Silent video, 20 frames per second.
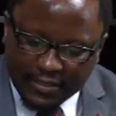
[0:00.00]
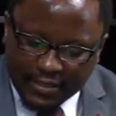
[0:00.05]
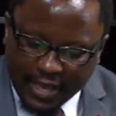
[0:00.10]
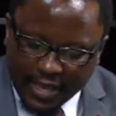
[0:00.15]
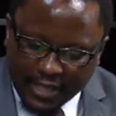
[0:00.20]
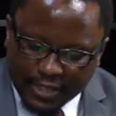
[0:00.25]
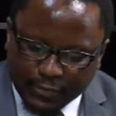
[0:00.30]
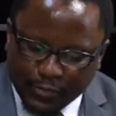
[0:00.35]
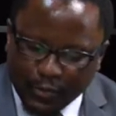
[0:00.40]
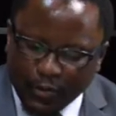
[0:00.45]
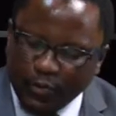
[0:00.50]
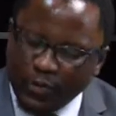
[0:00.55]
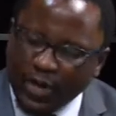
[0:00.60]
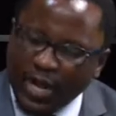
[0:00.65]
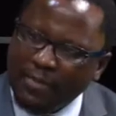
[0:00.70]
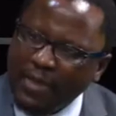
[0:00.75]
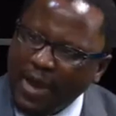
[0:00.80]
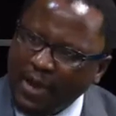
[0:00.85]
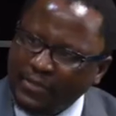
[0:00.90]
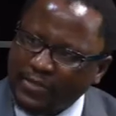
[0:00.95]
expo all
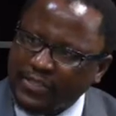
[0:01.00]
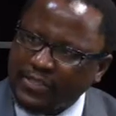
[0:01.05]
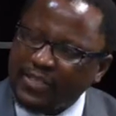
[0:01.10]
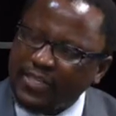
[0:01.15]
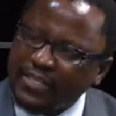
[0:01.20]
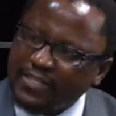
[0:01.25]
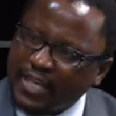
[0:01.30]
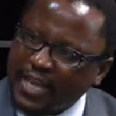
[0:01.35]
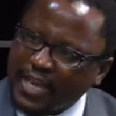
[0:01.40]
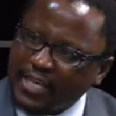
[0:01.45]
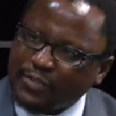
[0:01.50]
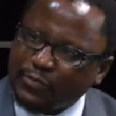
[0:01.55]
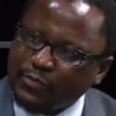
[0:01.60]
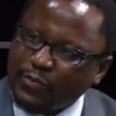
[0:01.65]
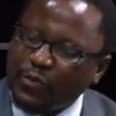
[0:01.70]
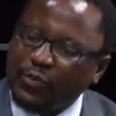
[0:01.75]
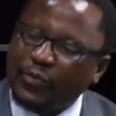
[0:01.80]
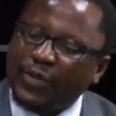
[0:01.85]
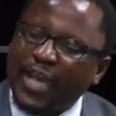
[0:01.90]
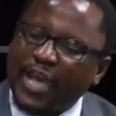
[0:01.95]
about? This expo,
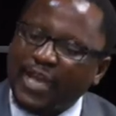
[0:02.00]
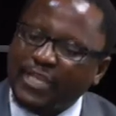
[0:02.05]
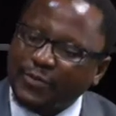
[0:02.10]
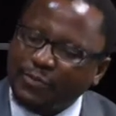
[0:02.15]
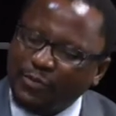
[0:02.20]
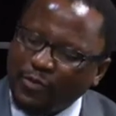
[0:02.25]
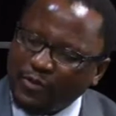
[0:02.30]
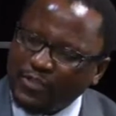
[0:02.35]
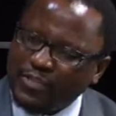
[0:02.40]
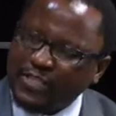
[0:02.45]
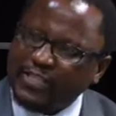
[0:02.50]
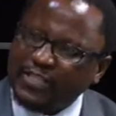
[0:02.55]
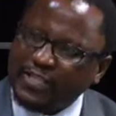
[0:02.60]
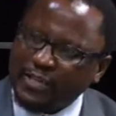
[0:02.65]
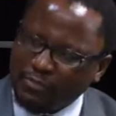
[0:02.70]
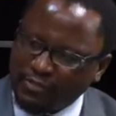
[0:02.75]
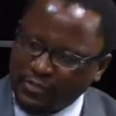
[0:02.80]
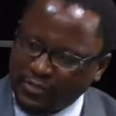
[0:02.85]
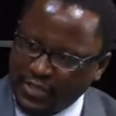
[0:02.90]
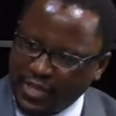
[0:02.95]
we are exposing the
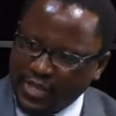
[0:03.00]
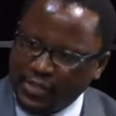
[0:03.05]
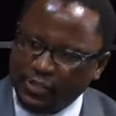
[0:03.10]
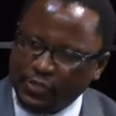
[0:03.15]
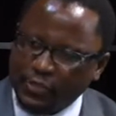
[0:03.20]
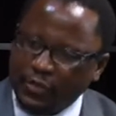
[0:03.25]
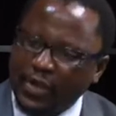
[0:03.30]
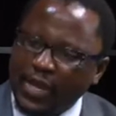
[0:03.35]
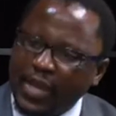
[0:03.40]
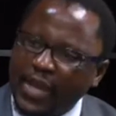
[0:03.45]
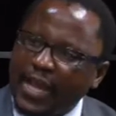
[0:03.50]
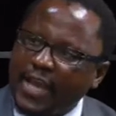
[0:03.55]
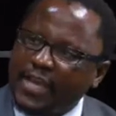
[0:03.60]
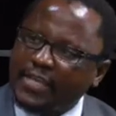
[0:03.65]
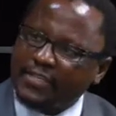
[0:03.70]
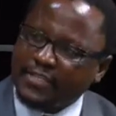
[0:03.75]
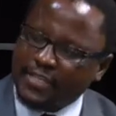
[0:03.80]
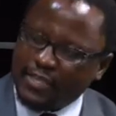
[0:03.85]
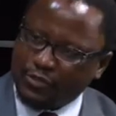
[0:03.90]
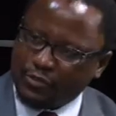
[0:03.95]
potential in
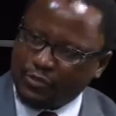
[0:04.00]
Central